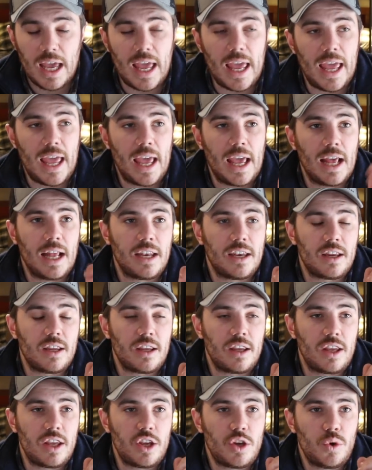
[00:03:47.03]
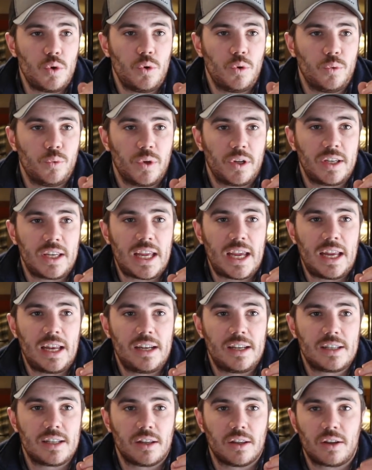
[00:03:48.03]
and you will
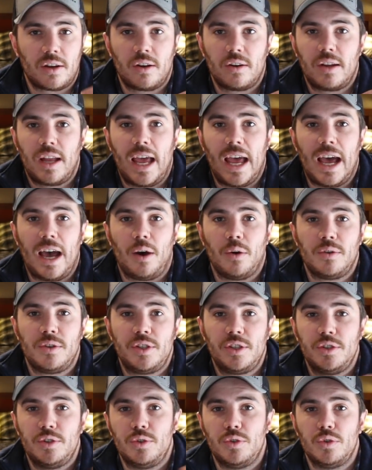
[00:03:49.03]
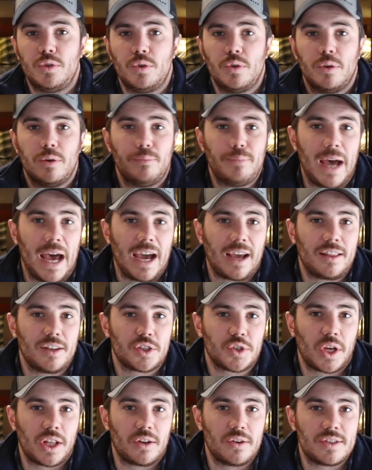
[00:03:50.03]
need to learn how to back the
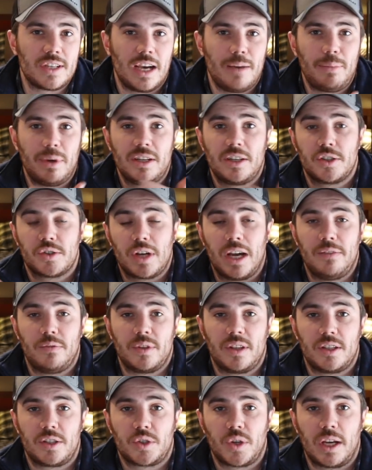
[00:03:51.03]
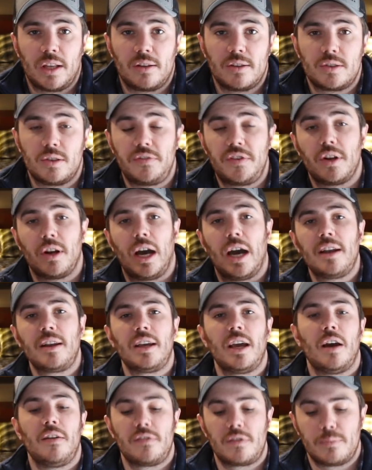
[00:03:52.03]
trailers up and to drive with the trailer. So if you're
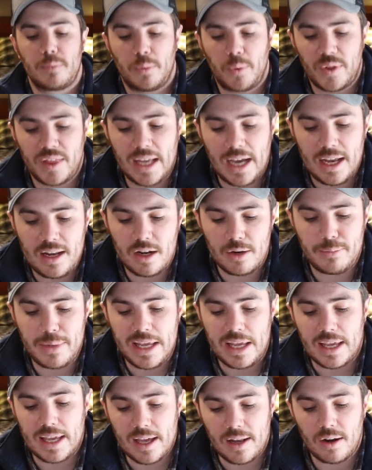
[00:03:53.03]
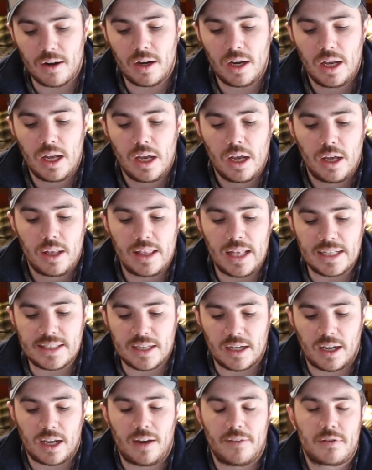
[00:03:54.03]
uncomfortable with that and you're a beginner that's
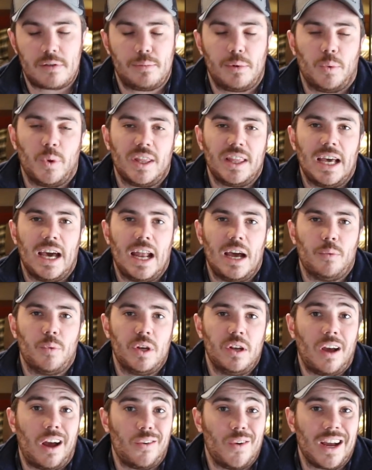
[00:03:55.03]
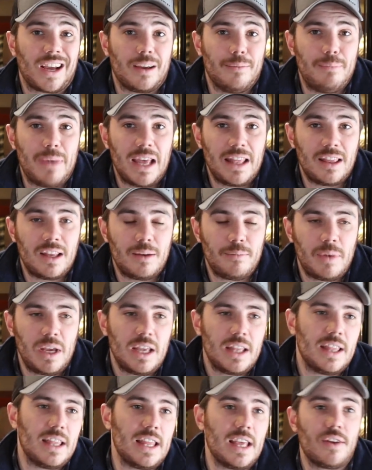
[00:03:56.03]
uncomfortable with that, I would not recommend them.
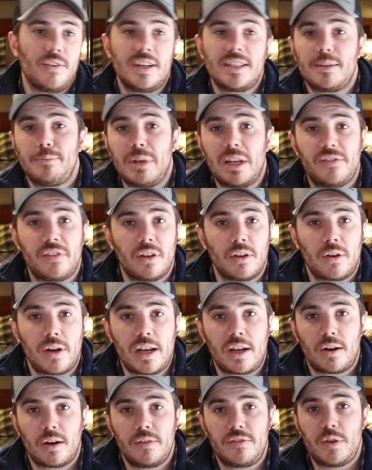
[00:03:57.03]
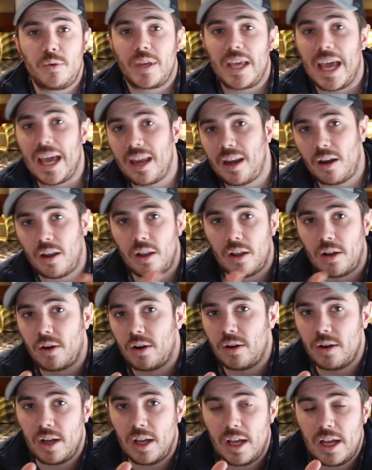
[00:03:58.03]
There is a bit of a learning curve. You can
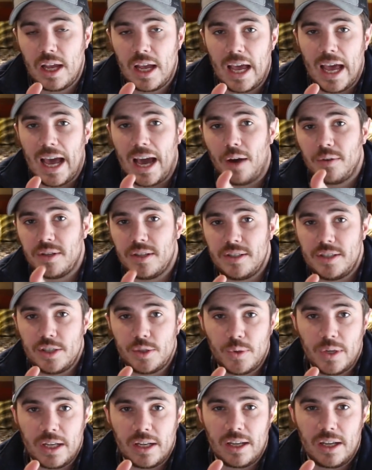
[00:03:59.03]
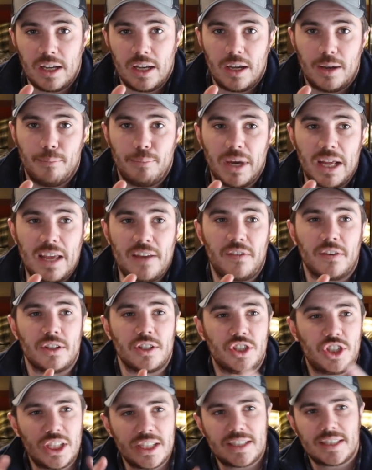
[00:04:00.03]
learn how to do it, but if you're
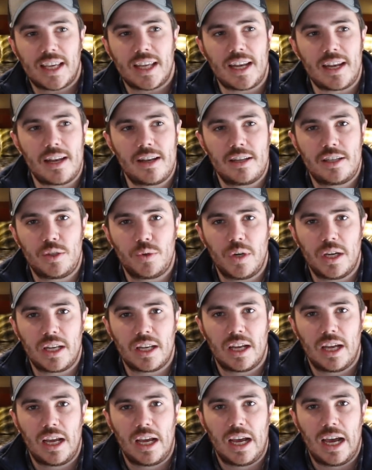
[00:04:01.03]
just getting into it,